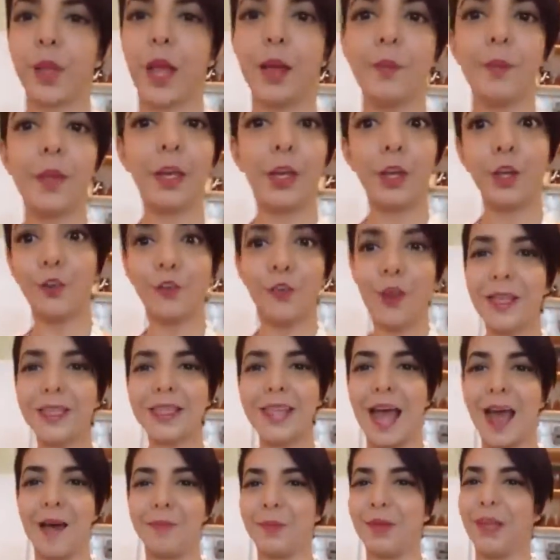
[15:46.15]
and making your
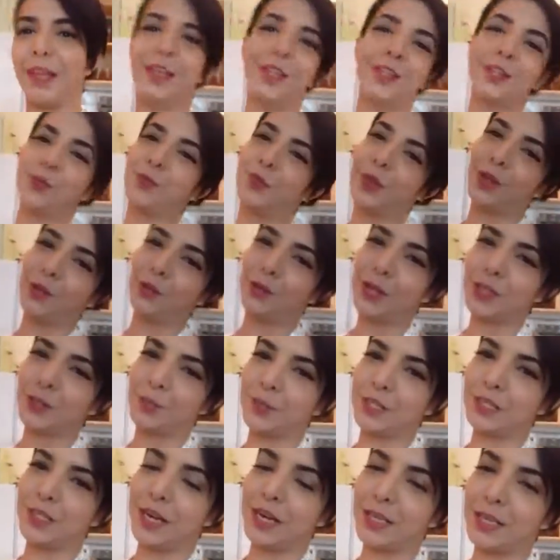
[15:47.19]
friends happy. And this is one of the
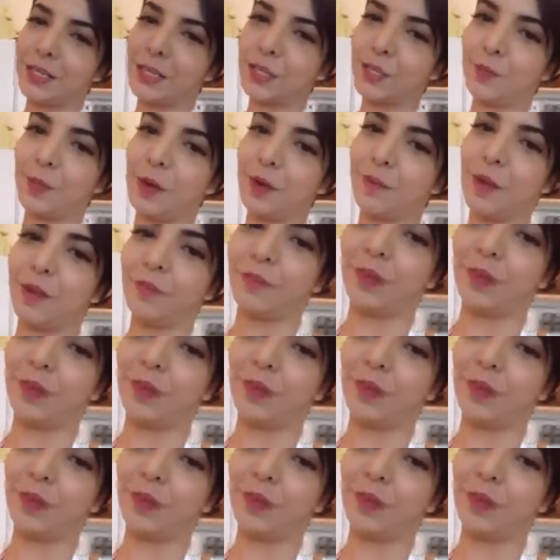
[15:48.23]
recipes that I did to make my